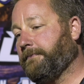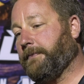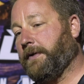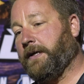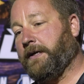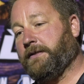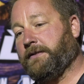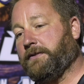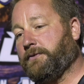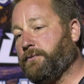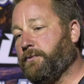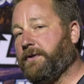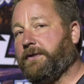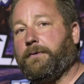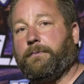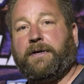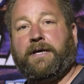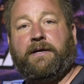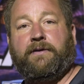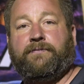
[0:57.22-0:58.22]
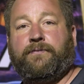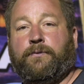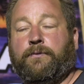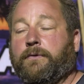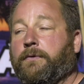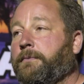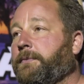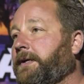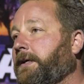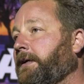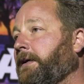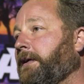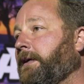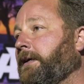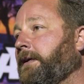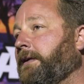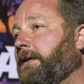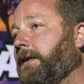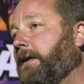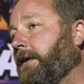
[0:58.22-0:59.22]
I just went to bat for them,
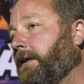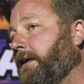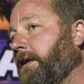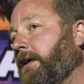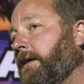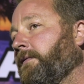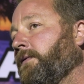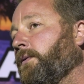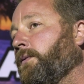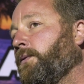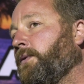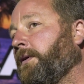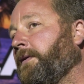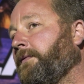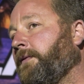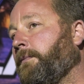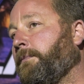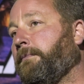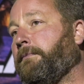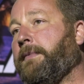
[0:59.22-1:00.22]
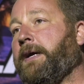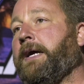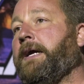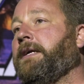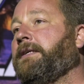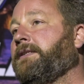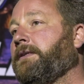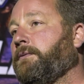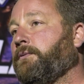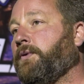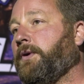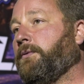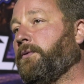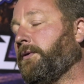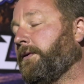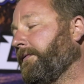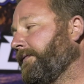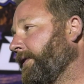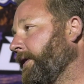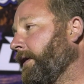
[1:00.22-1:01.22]
and I never would have imagined we
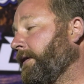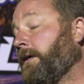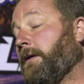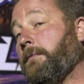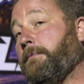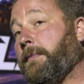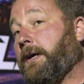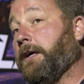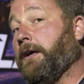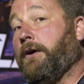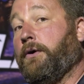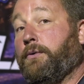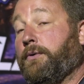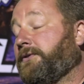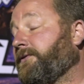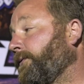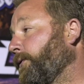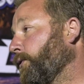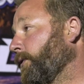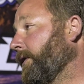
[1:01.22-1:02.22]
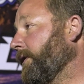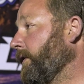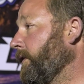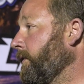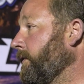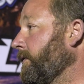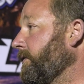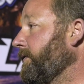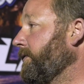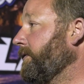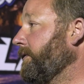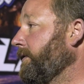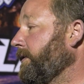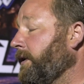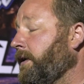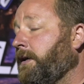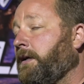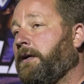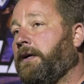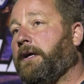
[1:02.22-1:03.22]
would have. My goal was 40 cars,
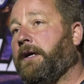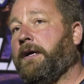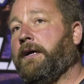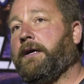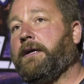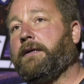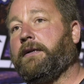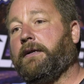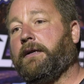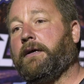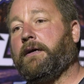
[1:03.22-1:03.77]
and